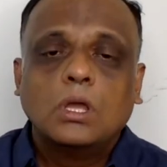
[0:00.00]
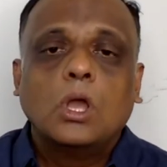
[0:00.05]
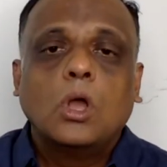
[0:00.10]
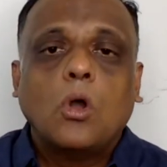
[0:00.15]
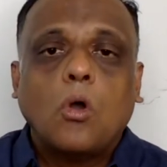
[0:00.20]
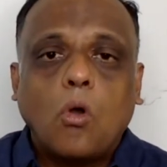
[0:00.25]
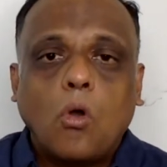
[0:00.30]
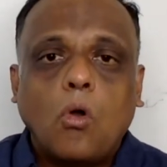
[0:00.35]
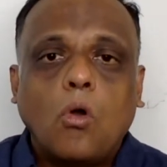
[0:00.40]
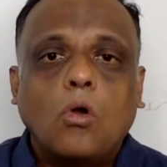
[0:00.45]

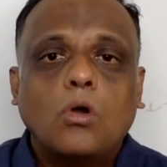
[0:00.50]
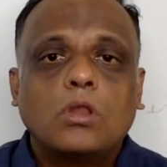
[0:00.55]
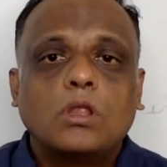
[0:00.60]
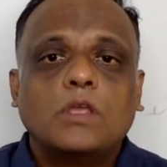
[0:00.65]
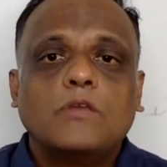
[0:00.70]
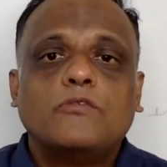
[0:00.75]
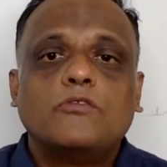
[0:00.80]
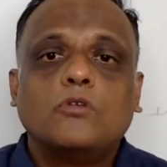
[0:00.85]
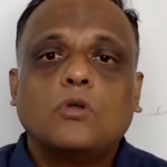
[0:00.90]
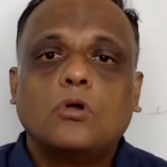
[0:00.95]
or if
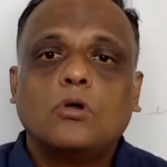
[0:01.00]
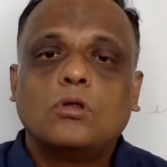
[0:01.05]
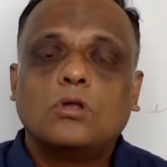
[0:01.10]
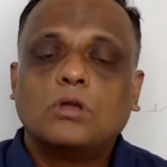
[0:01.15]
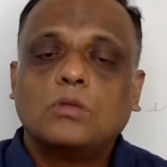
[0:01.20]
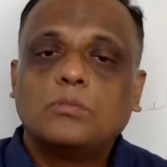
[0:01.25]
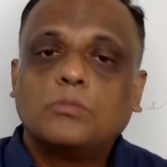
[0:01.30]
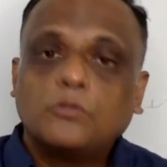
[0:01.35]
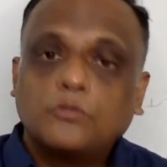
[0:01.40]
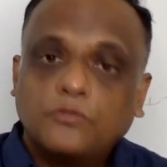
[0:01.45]
you're a
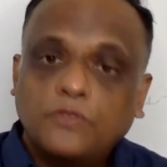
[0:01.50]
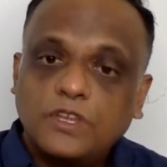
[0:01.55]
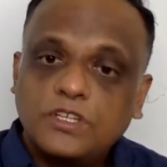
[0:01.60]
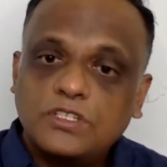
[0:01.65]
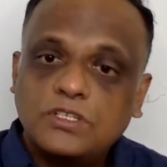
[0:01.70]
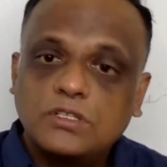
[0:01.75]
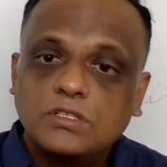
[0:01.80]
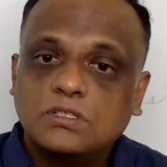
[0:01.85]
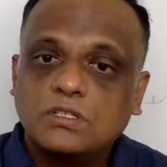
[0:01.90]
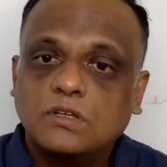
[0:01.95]
professional
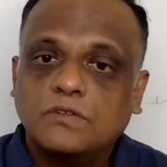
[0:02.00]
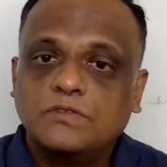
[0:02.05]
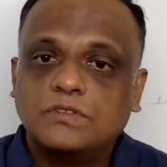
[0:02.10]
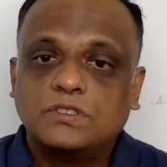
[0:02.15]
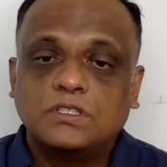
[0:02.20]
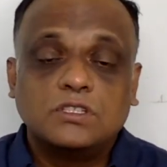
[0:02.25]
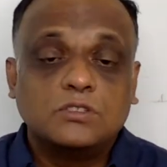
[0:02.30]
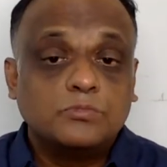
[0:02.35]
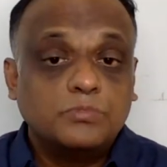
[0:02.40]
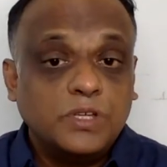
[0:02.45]
services
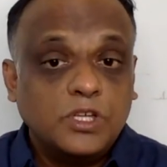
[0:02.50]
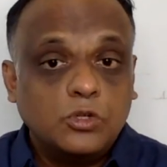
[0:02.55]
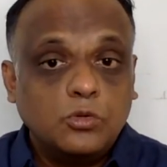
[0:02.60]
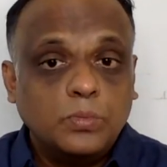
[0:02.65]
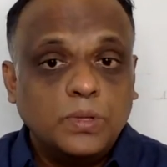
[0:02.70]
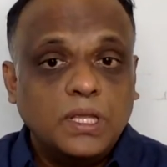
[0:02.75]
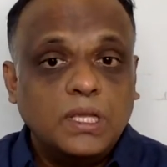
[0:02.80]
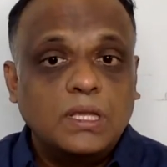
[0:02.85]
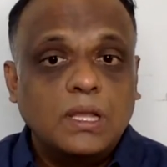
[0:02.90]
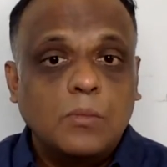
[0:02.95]
b2b
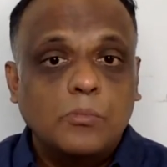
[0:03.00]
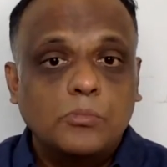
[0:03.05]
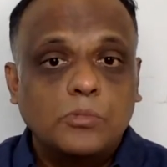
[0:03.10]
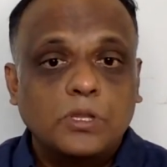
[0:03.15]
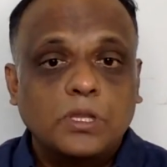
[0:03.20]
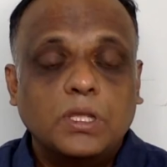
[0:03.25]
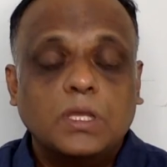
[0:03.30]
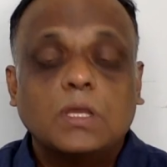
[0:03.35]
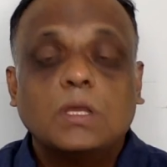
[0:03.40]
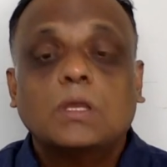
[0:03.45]
company
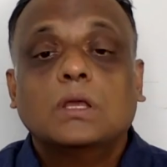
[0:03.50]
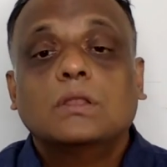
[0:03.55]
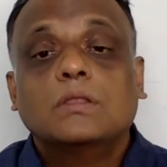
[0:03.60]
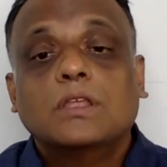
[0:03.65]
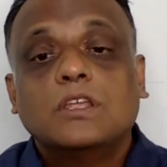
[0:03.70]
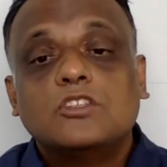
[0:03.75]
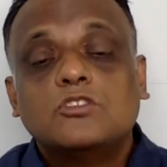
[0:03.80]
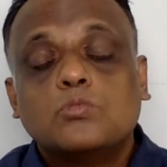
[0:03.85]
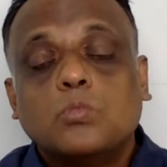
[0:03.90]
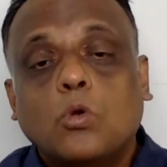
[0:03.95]
then
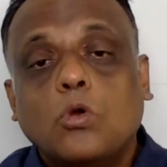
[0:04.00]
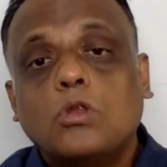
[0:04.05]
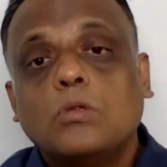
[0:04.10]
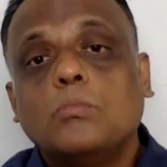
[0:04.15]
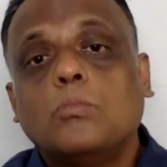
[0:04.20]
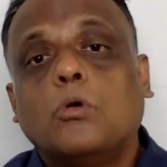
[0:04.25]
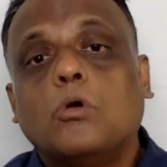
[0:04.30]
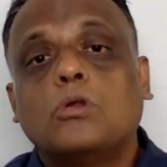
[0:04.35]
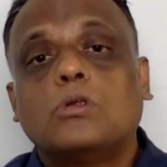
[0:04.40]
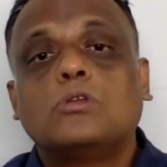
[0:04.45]
it's more
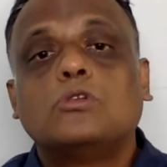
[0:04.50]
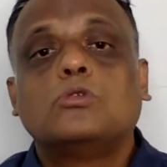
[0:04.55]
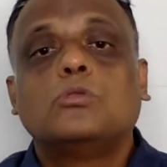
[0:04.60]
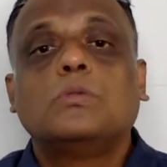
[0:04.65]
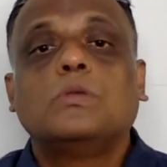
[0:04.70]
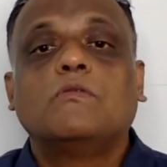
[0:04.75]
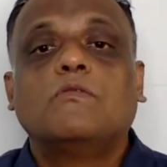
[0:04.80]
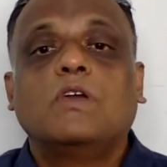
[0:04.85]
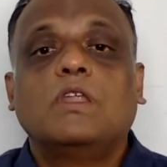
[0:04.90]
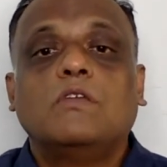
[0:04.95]
important to be
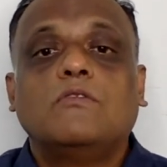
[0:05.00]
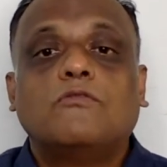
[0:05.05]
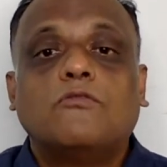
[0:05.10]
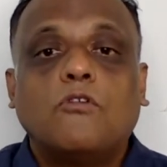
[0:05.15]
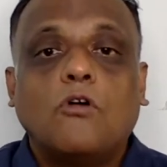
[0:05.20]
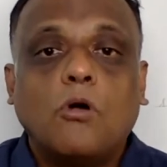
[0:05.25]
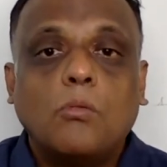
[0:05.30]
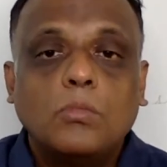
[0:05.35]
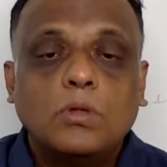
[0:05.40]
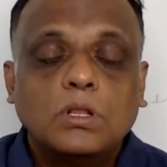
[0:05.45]
very
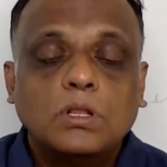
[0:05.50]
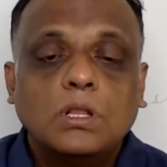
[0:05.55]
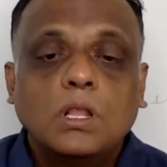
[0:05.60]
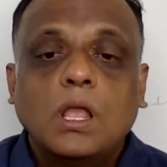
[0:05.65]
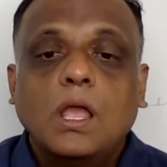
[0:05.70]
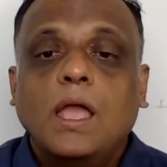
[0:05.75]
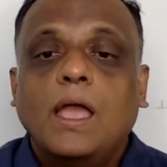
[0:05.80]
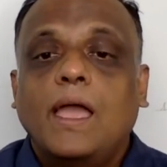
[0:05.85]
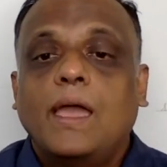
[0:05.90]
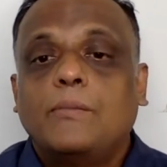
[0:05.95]
formal
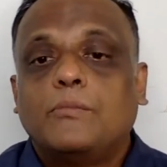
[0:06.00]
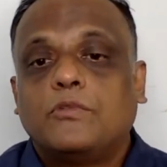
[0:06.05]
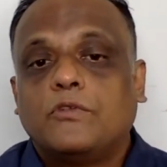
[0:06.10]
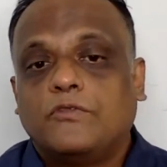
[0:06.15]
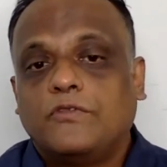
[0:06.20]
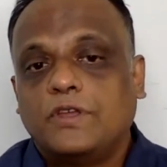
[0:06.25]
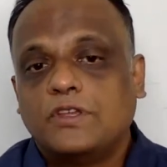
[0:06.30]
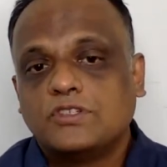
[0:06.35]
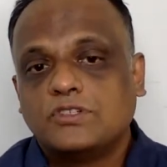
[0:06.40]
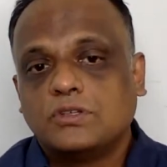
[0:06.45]
and
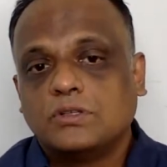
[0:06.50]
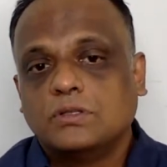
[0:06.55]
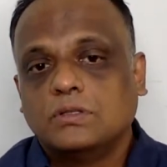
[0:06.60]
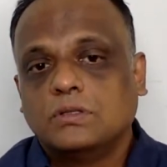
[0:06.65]
professional